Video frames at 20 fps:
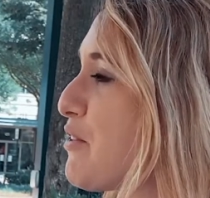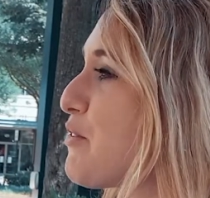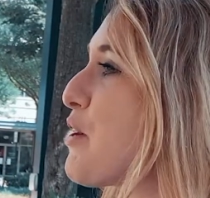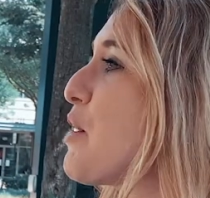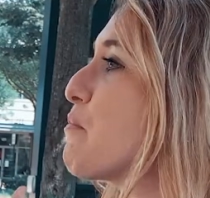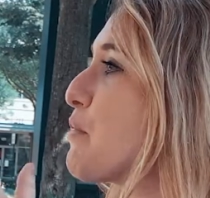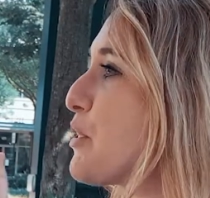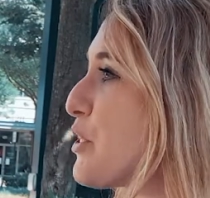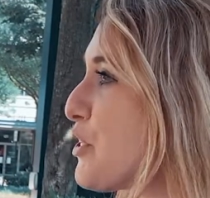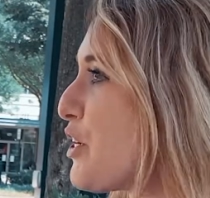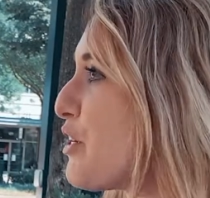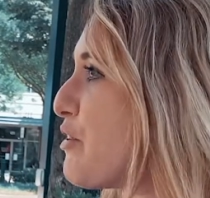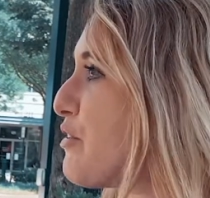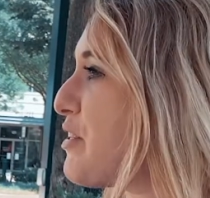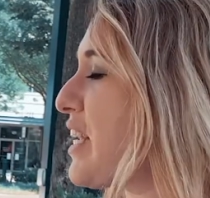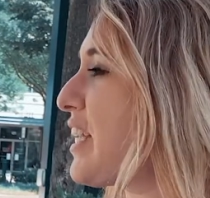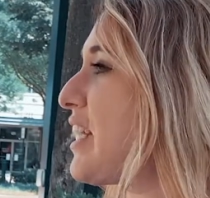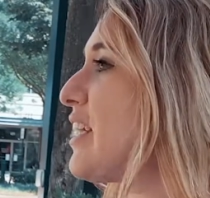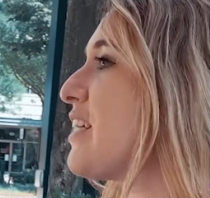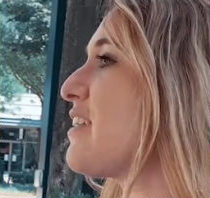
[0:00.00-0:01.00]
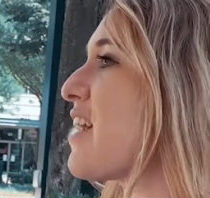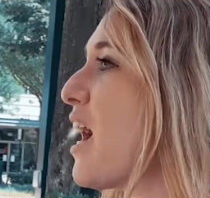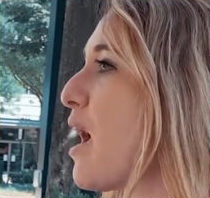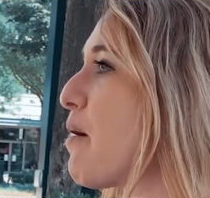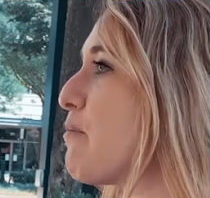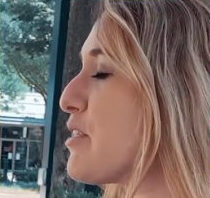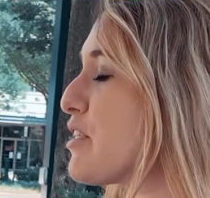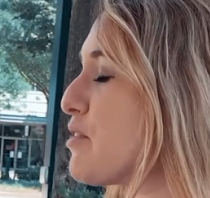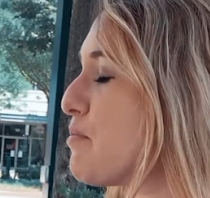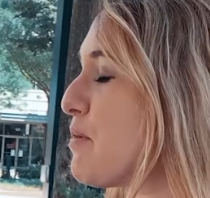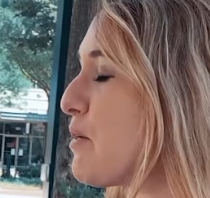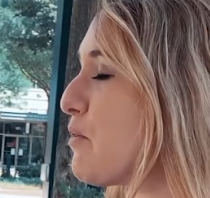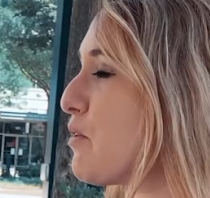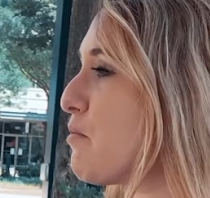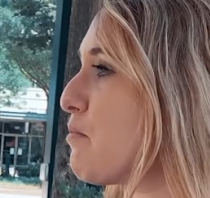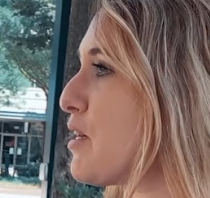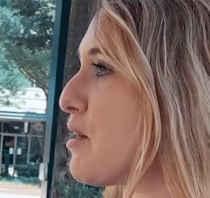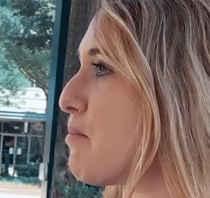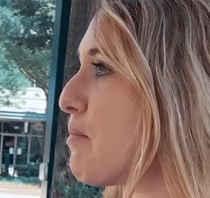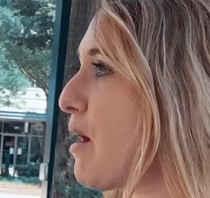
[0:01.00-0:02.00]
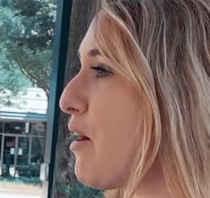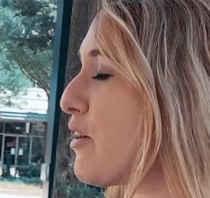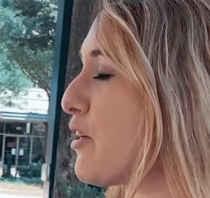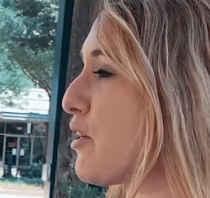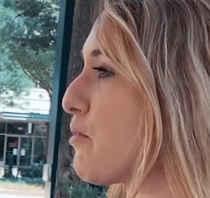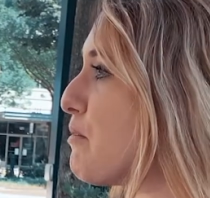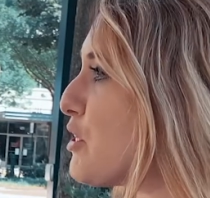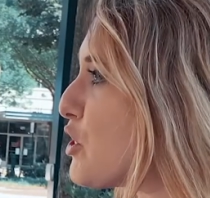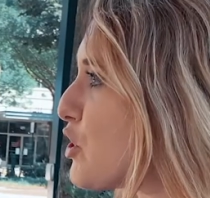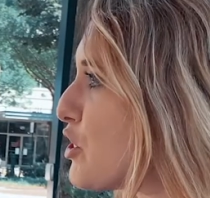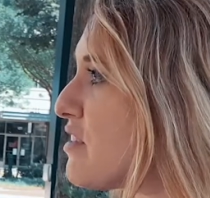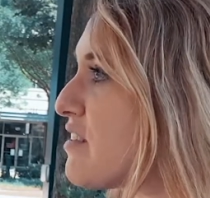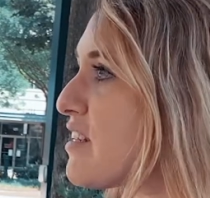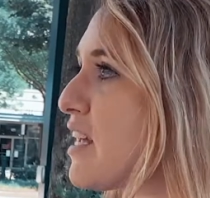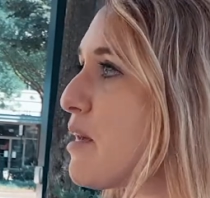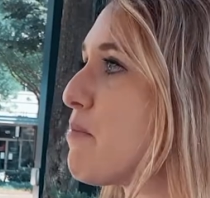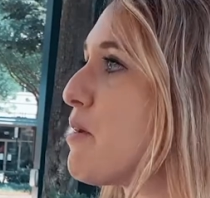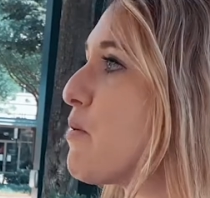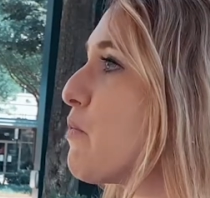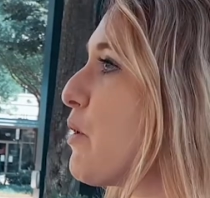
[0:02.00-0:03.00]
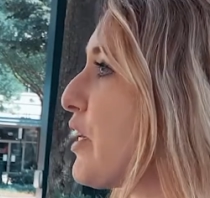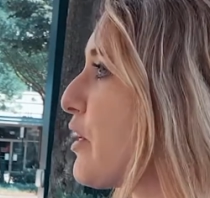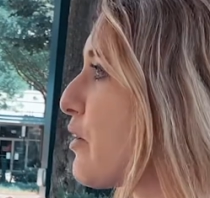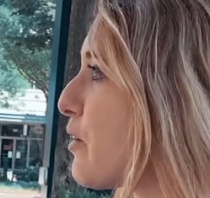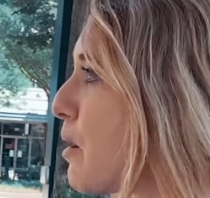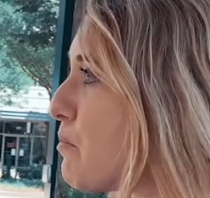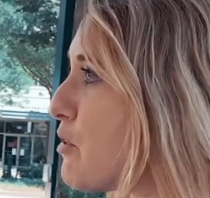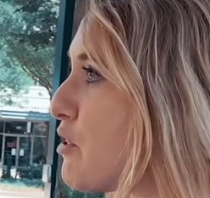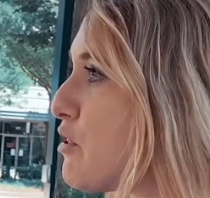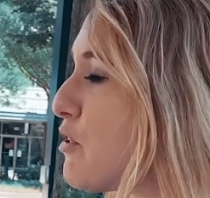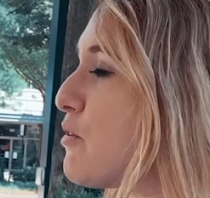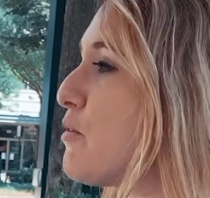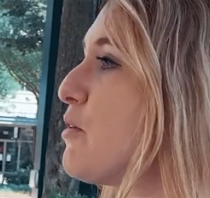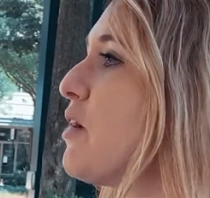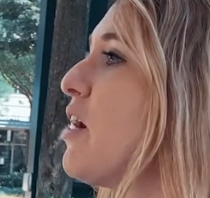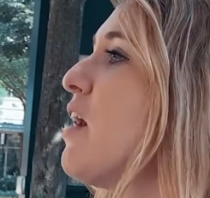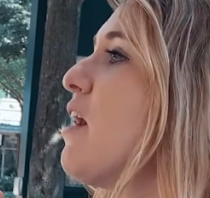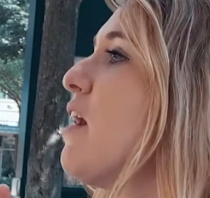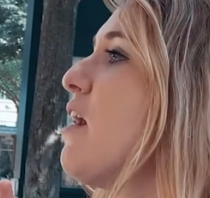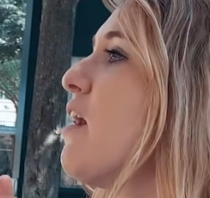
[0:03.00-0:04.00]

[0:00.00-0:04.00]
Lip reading: so I appreciate you taking time to speak with me about your mission statement, what you're up to,